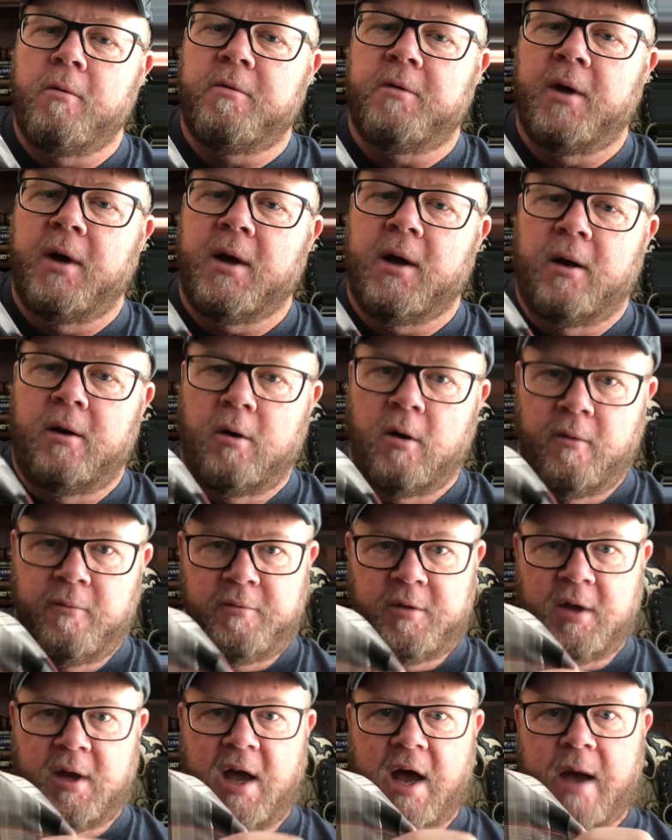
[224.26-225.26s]
thing. I don't know if
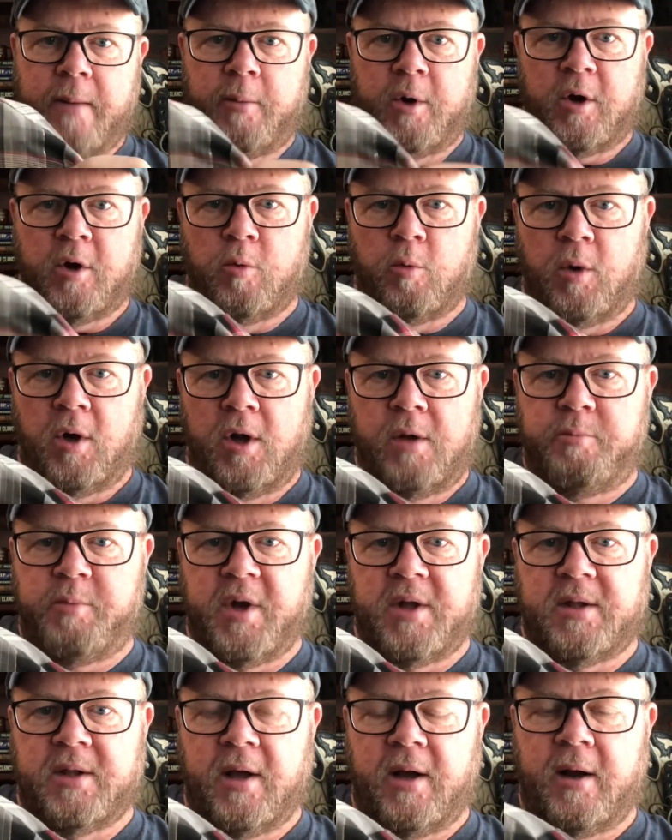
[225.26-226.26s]
the camera can really
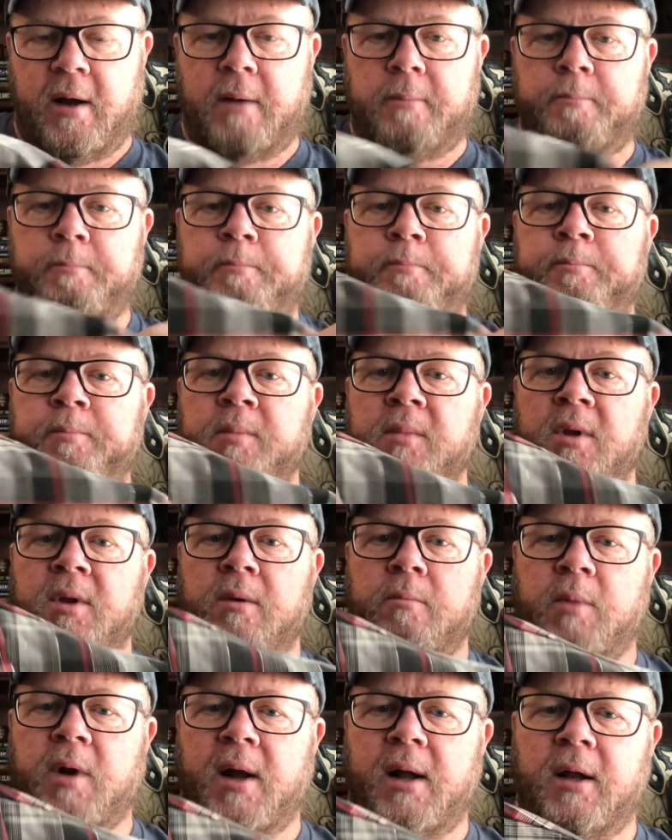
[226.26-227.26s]
pick that up,
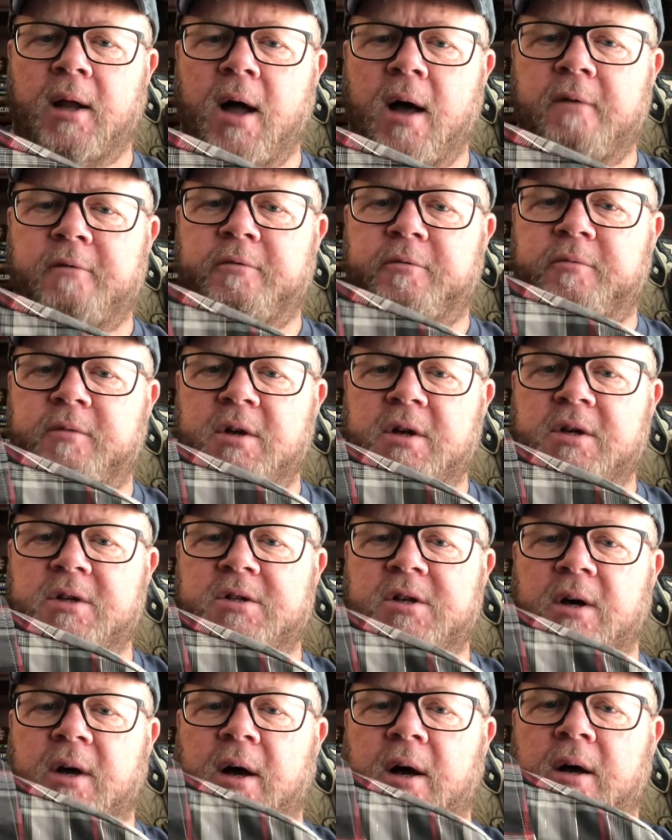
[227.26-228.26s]
but I love these
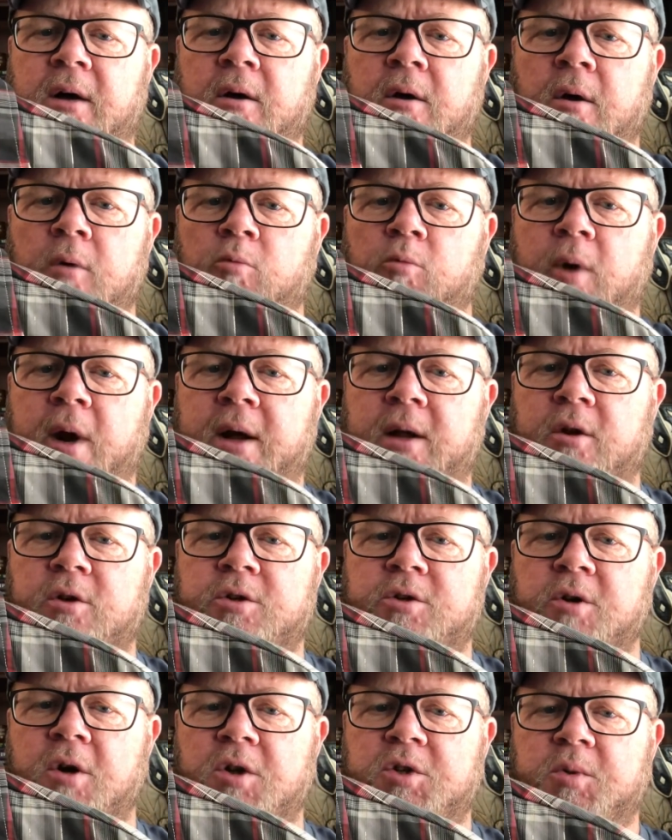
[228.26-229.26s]
Wrangler
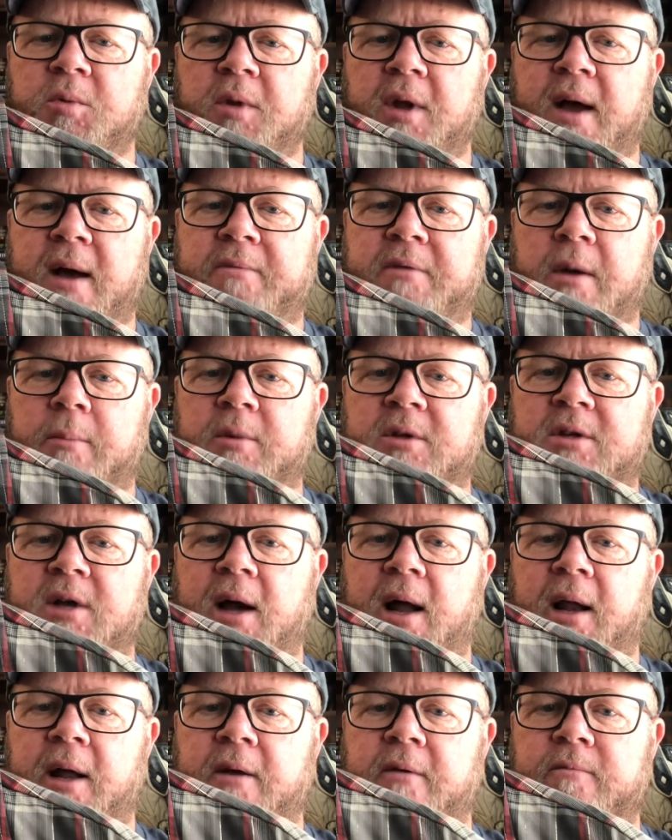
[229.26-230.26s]
shirts when they have that
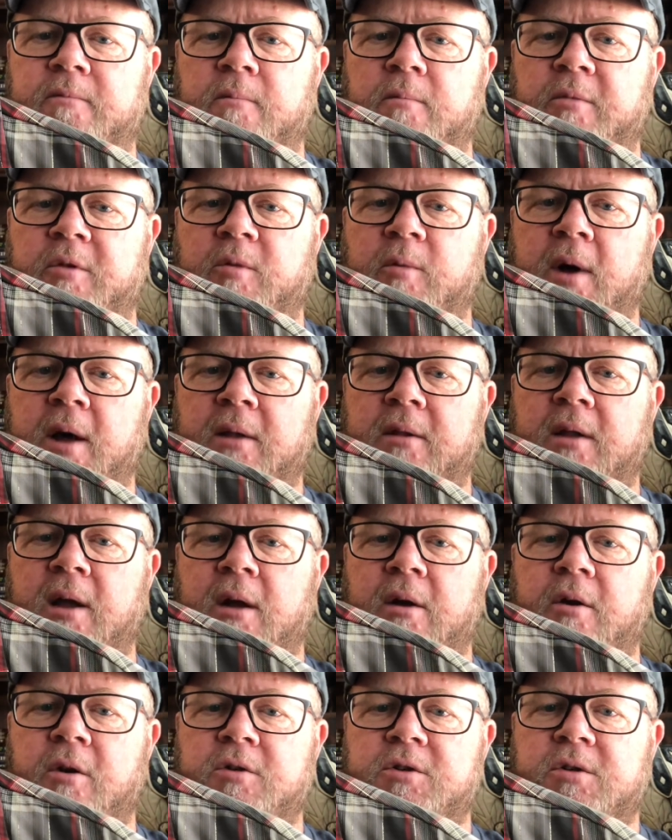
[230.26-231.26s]
metallic thread
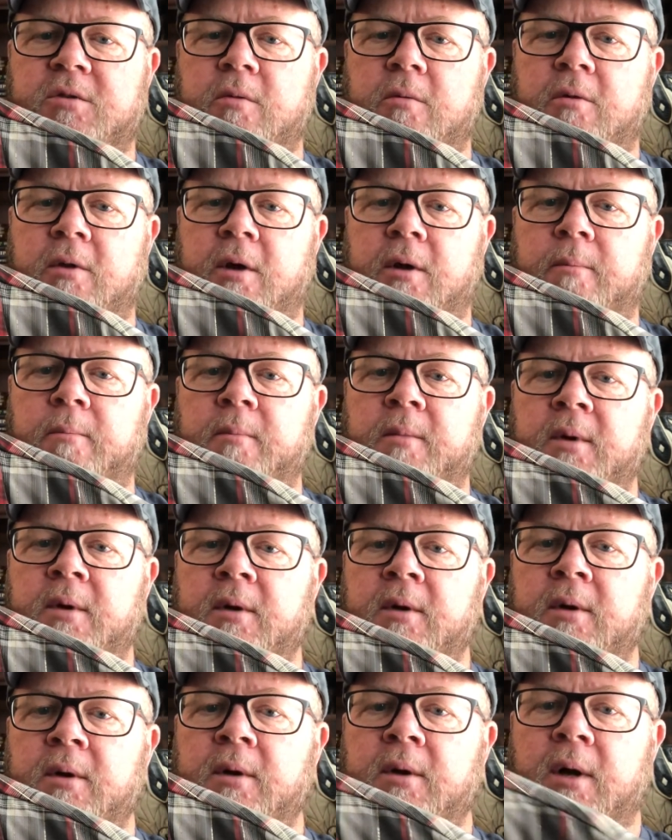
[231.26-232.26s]
that goes through them.
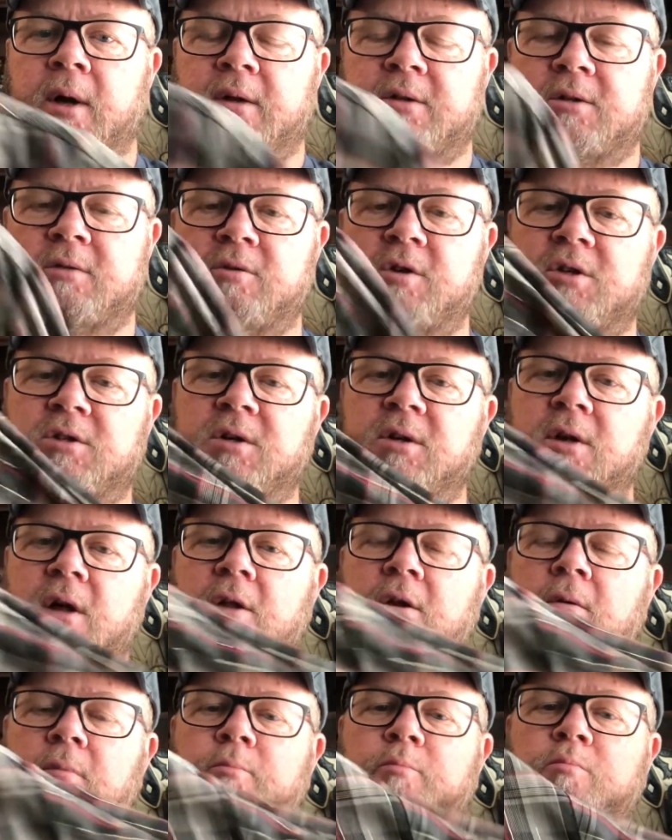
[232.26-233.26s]
So just
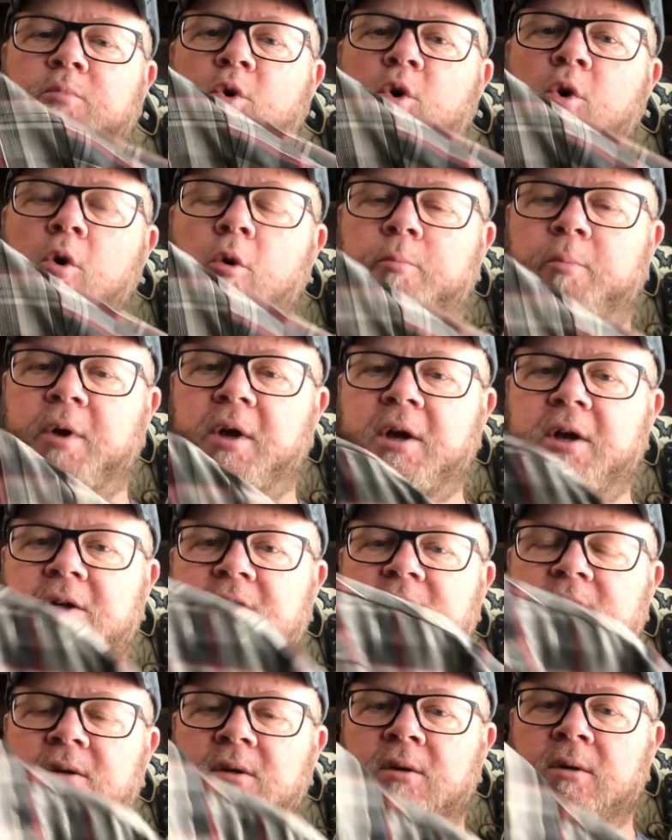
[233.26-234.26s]
another cool
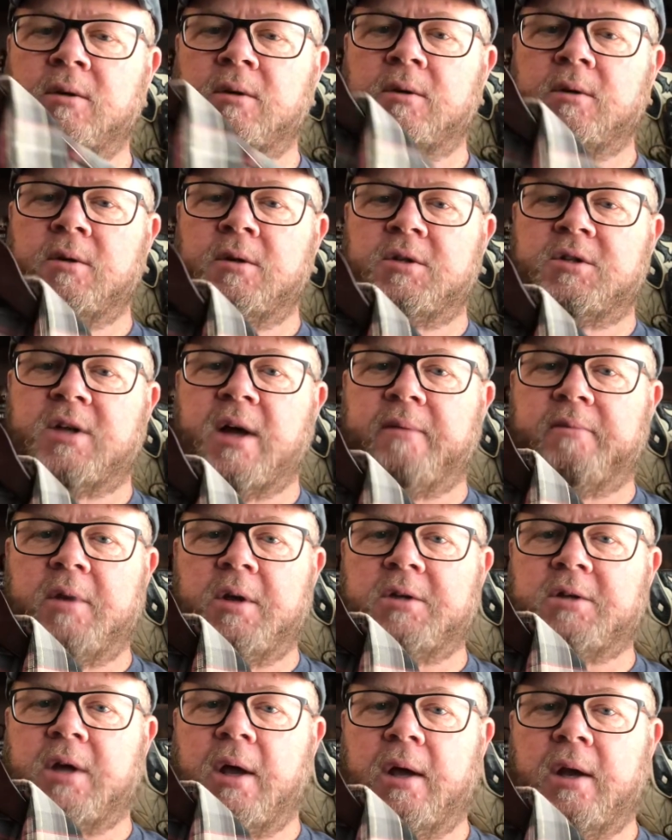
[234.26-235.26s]
piece.
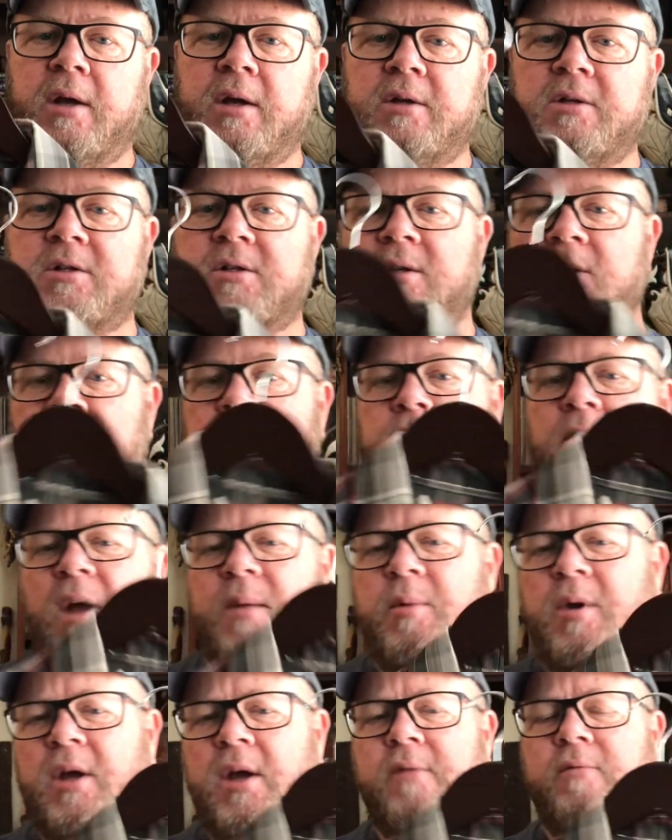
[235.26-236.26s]
70s, 80s,
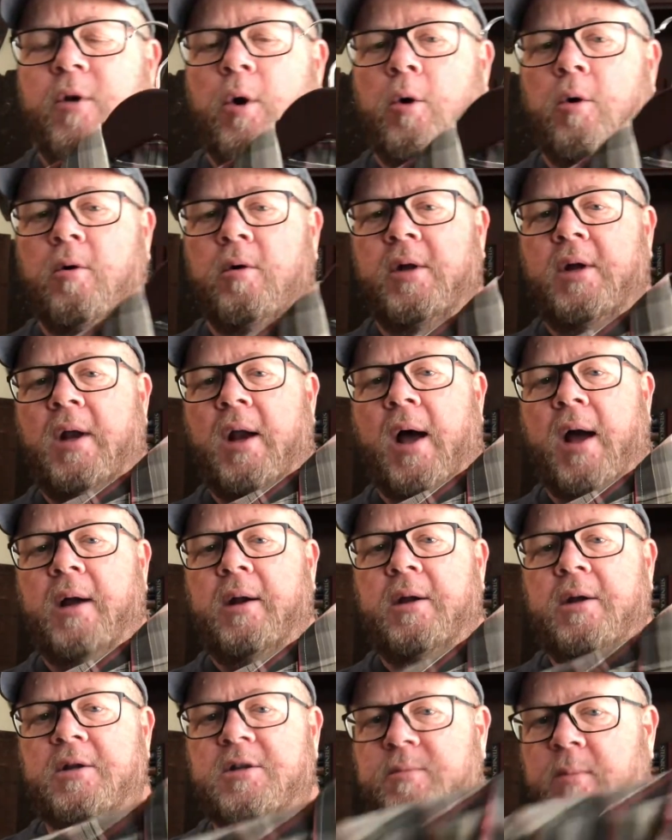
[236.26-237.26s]
maybe even early
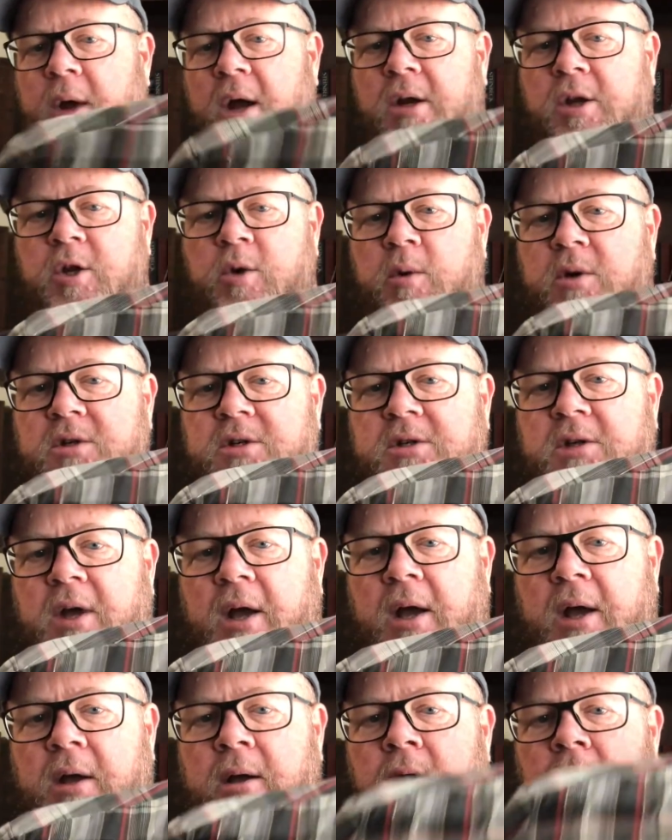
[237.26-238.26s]
90s, made in
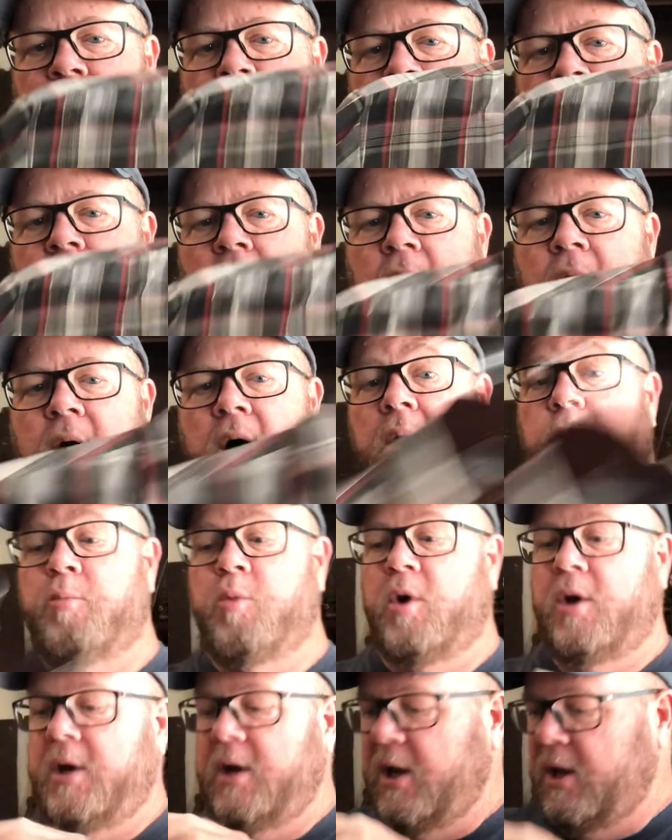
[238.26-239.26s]
USA.
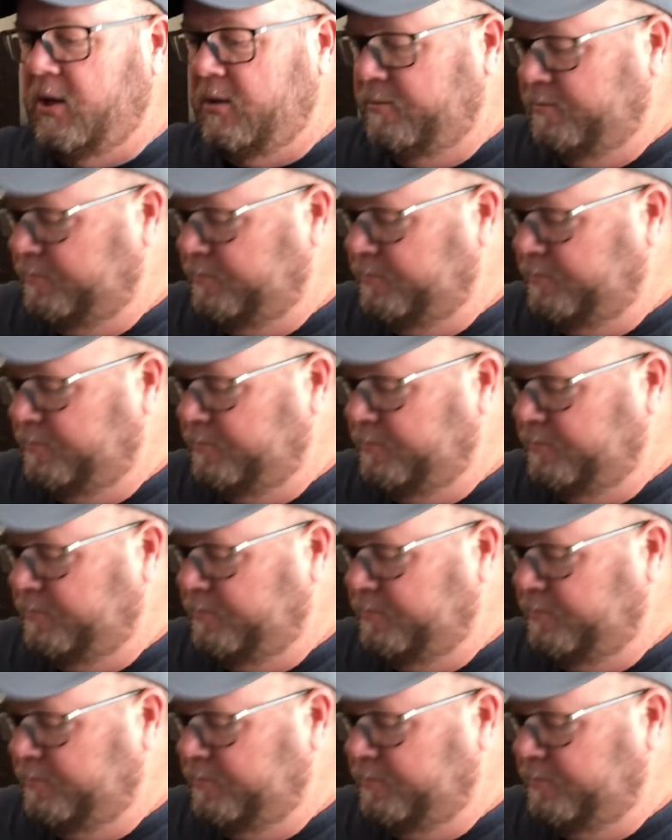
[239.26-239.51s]
Pretty neat.